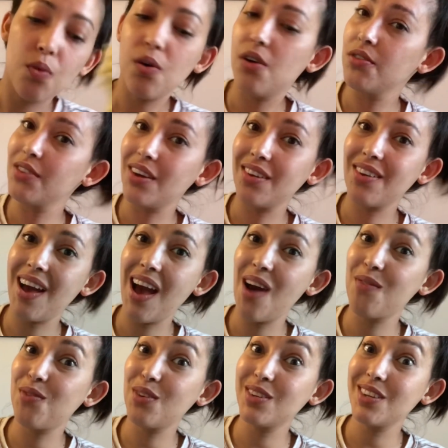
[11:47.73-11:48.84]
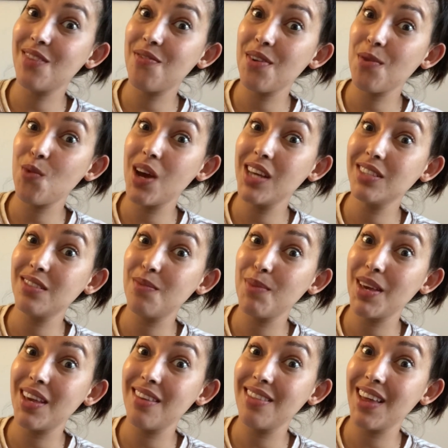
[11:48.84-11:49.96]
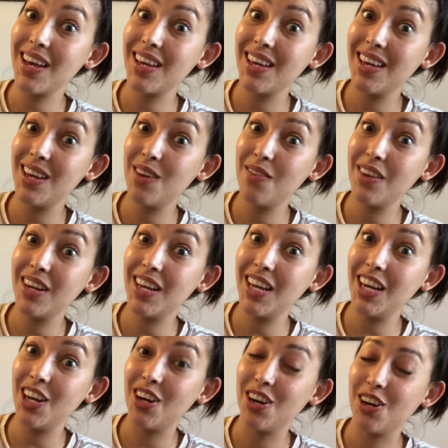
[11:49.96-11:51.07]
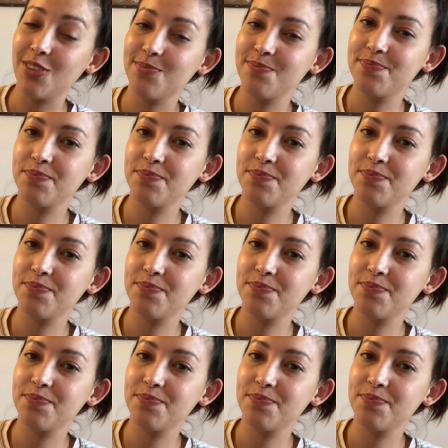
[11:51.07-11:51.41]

Well, now you have 4 different ways of making that heat even heatier.